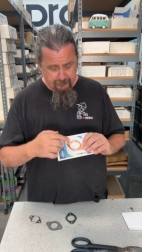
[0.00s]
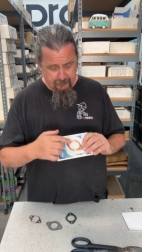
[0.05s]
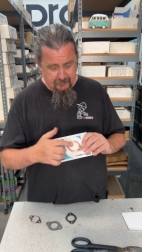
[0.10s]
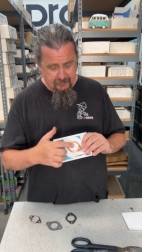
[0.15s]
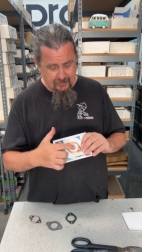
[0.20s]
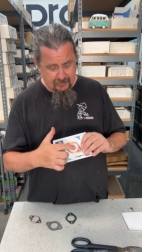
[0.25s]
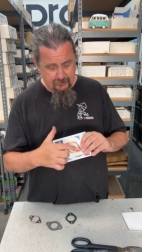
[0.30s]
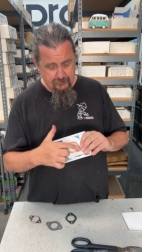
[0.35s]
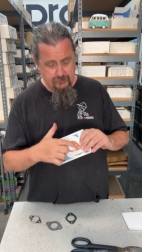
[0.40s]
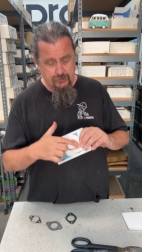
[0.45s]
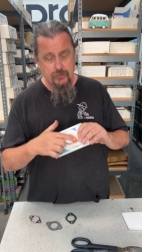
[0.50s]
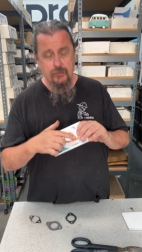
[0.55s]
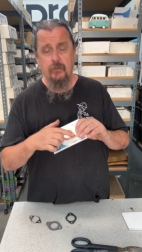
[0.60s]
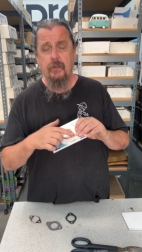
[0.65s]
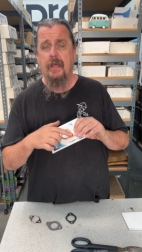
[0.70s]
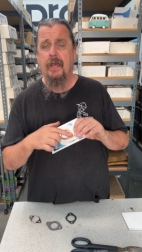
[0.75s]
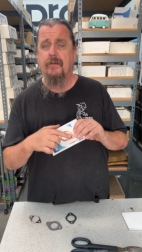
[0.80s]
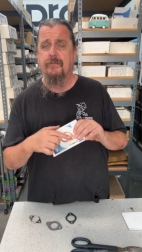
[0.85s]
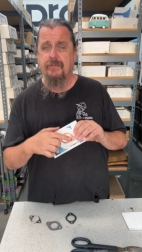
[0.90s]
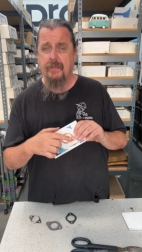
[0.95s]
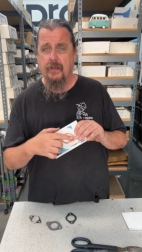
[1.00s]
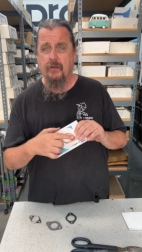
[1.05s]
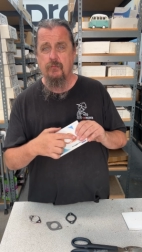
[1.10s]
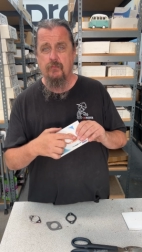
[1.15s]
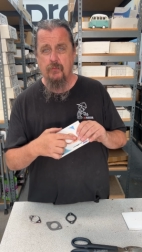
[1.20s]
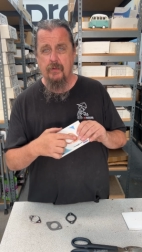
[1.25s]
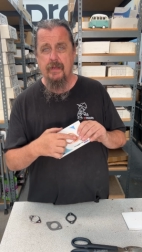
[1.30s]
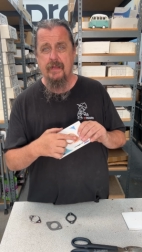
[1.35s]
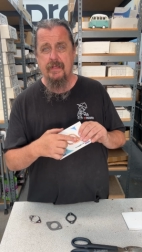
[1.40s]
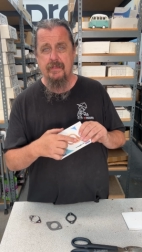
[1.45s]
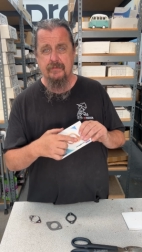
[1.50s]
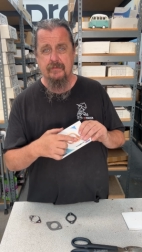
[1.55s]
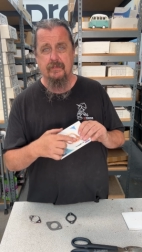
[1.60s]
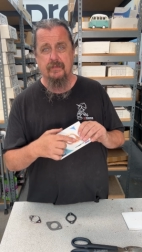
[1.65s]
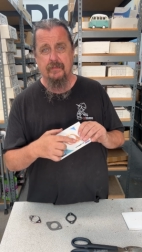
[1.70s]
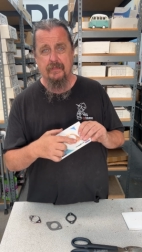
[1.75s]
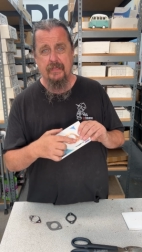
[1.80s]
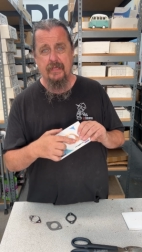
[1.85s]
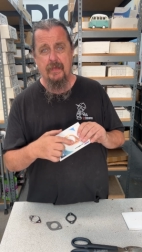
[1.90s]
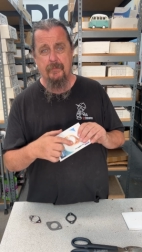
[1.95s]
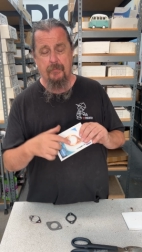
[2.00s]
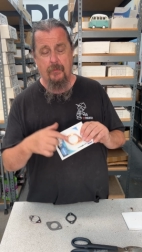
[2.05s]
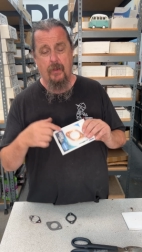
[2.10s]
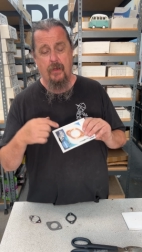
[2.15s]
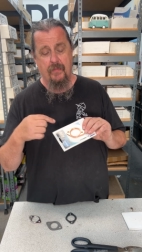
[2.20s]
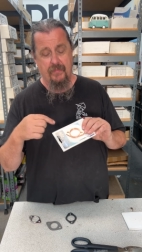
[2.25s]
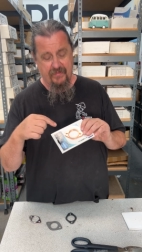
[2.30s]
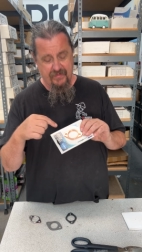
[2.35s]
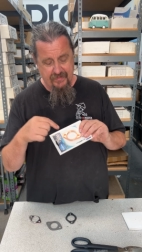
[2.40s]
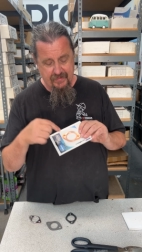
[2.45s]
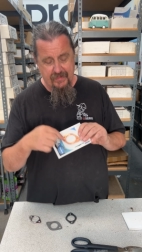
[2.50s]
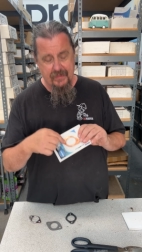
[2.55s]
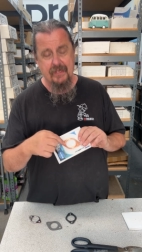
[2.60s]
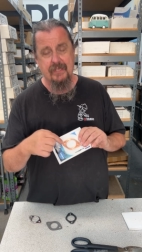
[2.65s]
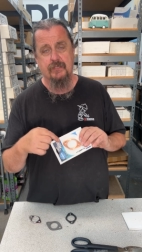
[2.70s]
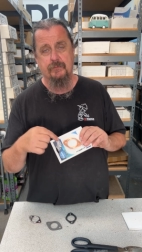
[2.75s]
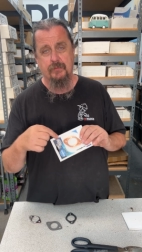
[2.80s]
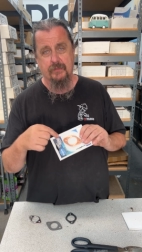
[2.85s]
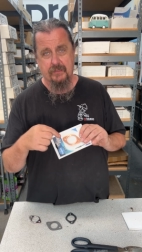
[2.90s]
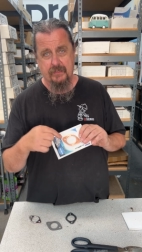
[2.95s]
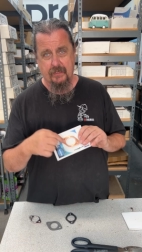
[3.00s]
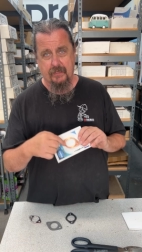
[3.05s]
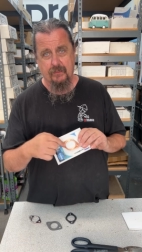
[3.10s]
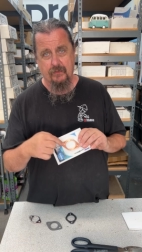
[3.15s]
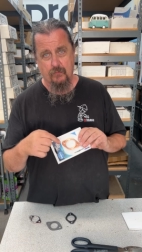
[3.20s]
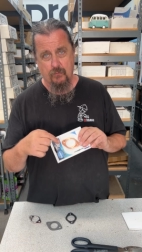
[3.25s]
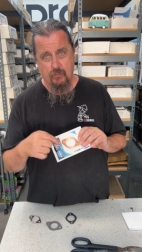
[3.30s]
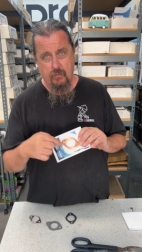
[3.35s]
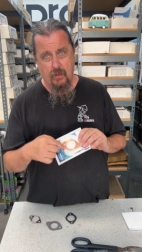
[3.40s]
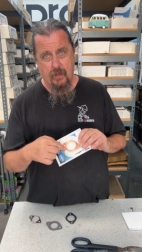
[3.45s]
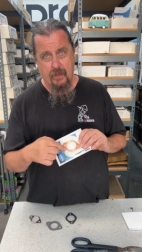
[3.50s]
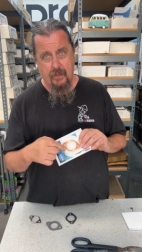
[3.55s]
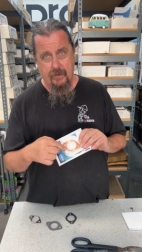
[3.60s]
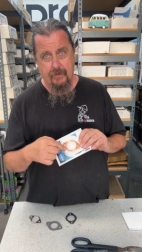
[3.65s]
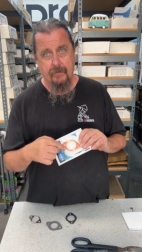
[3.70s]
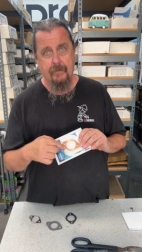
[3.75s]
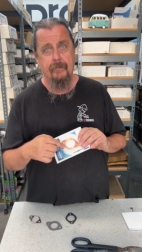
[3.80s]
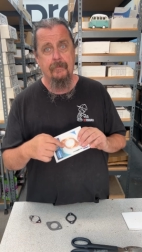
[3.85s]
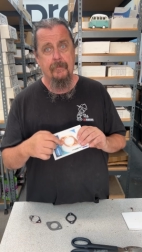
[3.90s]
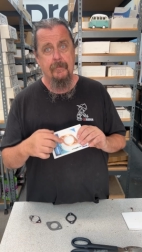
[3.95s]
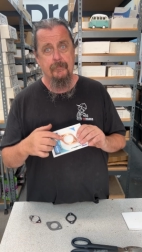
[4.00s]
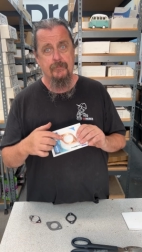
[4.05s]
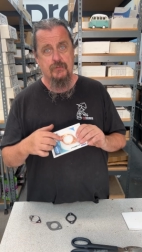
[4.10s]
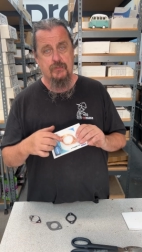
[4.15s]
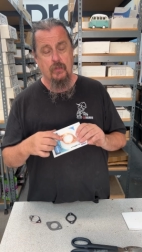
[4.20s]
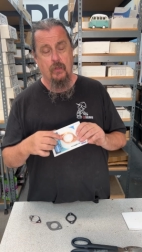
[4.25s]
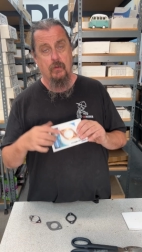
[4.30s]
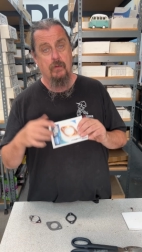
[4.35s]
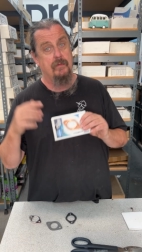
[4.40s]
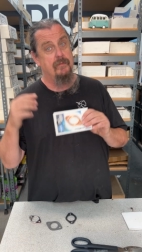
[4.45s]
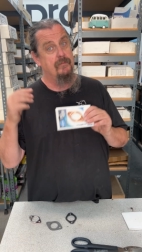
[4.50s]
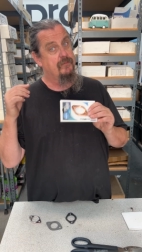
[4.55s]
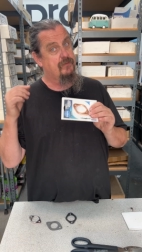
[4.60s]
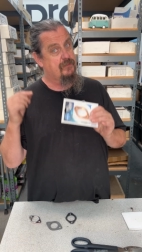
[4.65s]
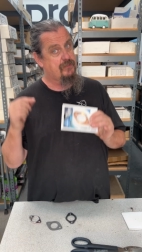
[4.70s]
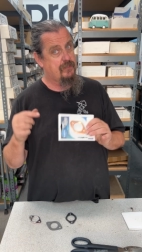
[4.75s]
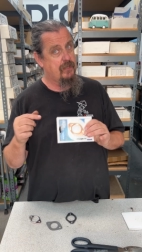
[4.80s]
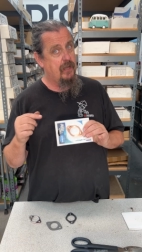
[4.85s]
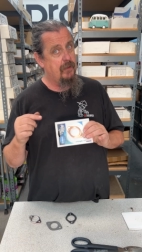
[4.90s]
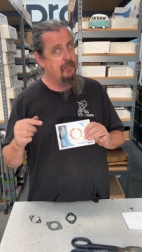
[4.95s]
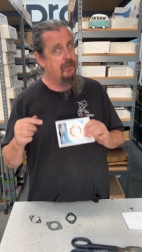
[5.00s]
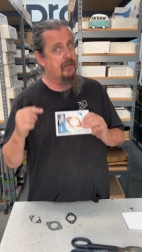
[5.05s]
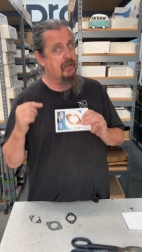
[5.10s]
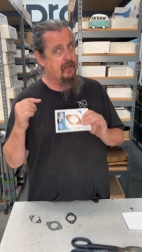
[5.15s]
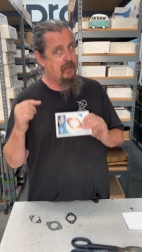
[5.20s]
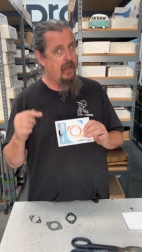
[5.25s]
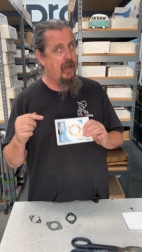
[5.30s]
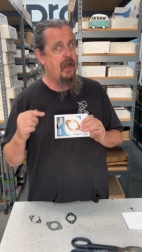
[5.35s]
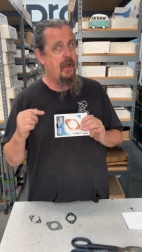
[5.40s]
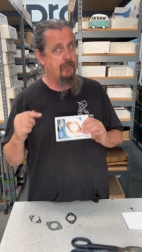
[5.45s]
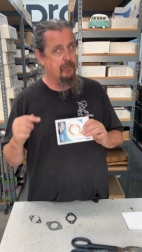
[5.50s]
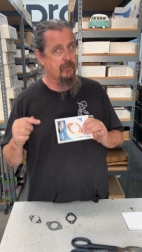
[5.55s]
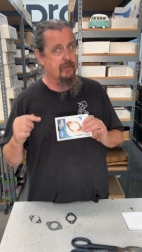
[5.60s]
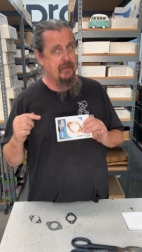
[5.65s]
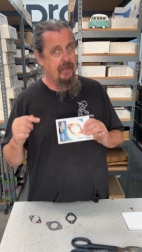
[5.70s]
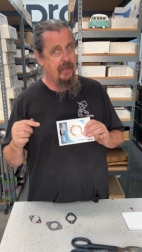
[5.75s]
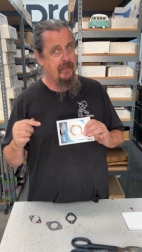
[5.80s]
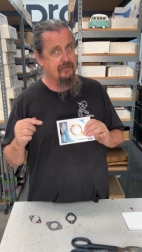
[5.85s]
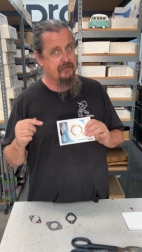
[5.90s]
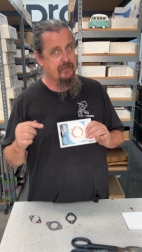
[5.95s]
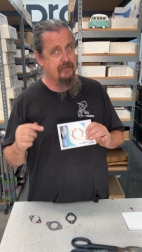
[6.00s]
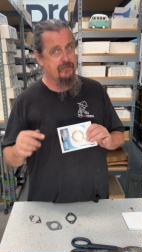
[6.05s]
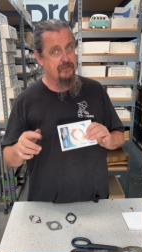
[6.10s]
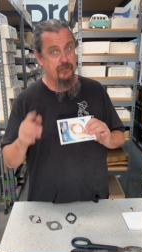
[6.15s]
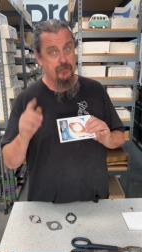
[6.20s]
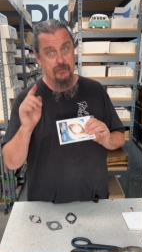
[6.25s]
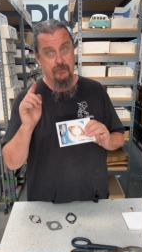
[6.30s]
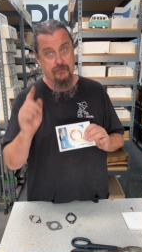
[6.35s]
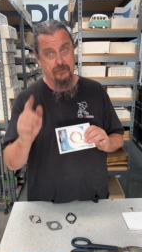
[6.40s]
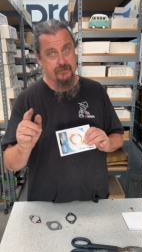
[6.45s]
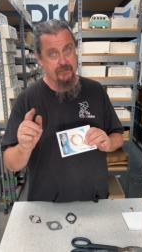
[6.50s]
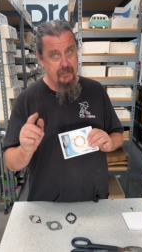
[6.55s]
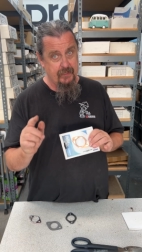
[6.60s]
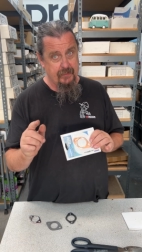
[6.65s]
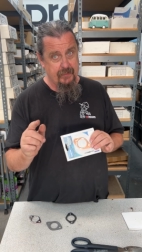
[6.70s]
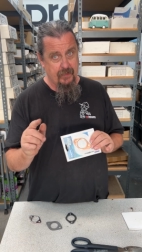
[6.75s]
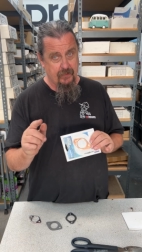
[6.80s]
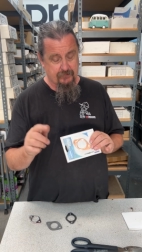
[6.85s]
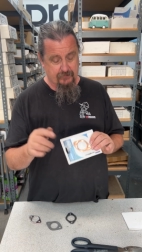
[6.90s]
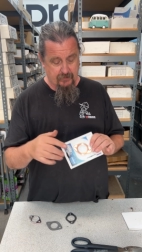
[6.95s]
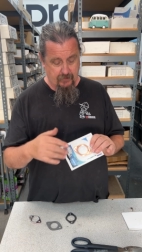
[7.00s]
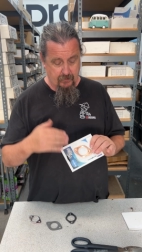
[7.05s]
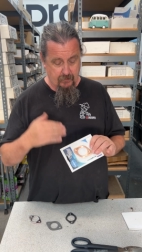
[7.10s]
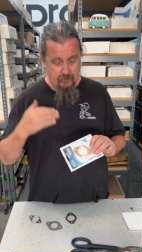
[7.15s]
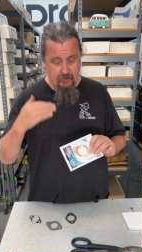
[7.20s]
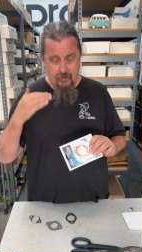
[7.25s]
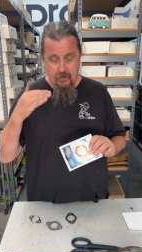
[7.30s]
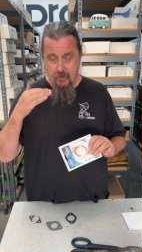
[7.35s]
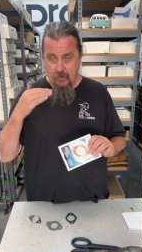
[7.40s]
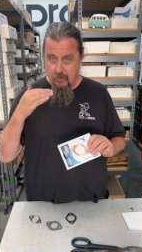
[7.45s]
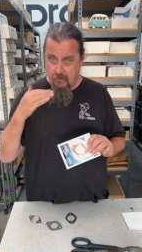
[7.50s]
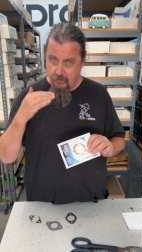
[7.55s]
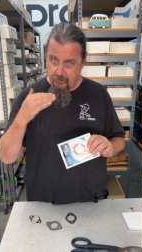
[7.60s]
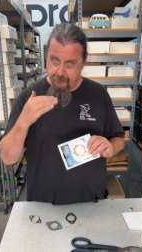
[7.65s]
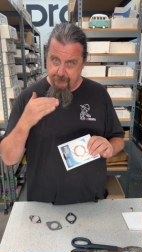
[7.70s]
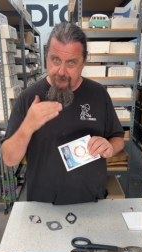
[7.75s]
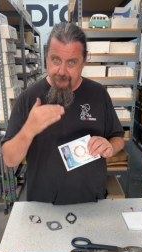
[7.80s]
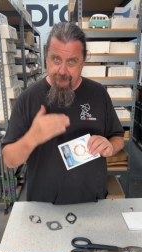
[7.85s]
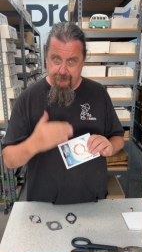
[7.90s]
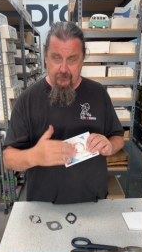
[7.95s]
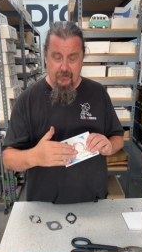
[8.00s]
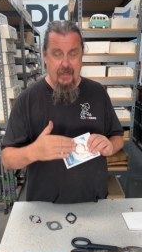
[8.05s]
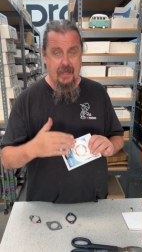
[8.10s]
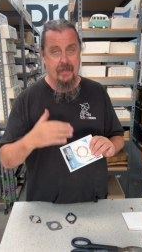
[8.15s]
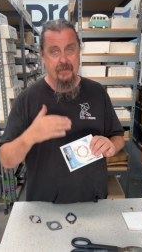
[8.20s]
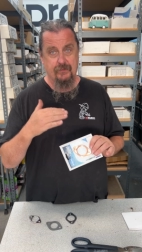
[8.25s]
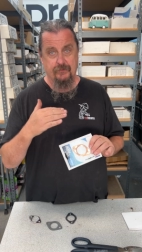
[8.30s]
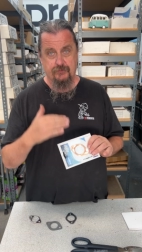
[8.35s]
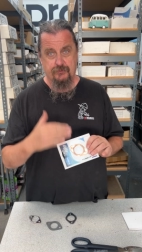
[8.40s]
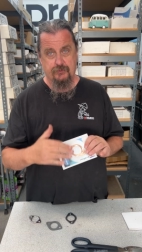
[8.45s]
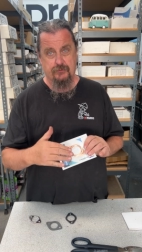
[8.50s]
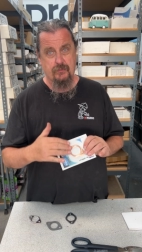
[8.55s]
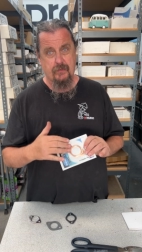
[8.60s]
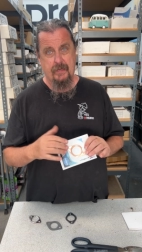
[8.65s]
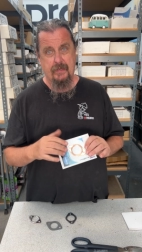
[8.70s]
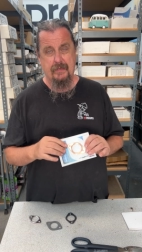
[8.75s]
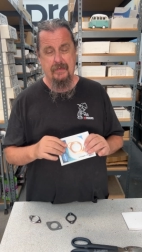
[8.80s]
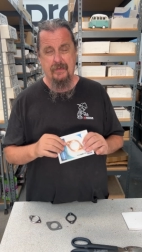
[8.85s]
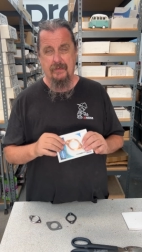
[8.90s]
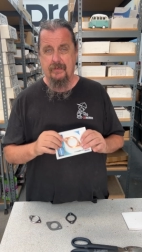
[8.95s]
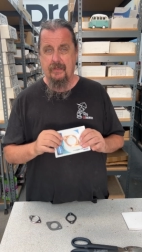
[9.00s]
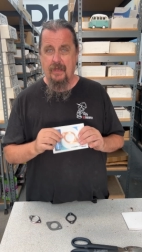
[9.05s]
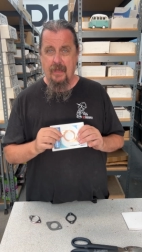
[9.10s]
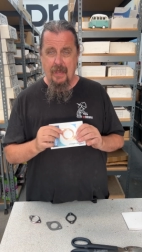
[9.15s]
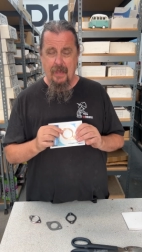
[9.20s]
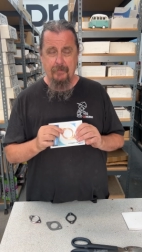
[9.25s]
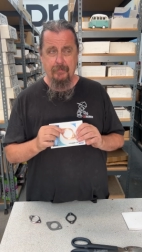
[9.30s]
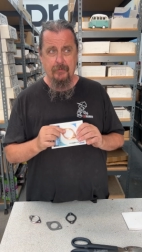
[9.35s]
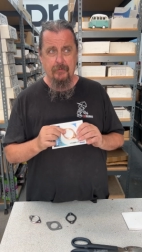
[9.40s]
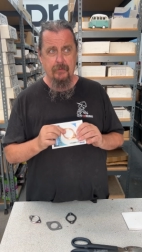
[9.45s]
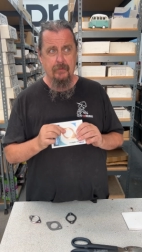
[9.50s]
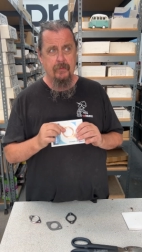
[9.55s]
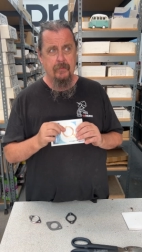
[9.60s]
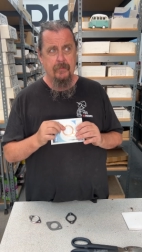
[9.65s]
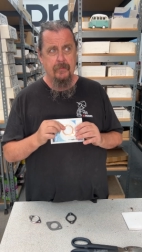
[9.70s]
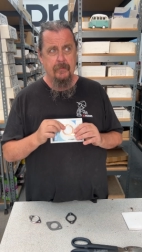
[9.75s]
They do have that raised lip on this particular one. So some of the copper gaskets that you see out there are flat and straight. And copper,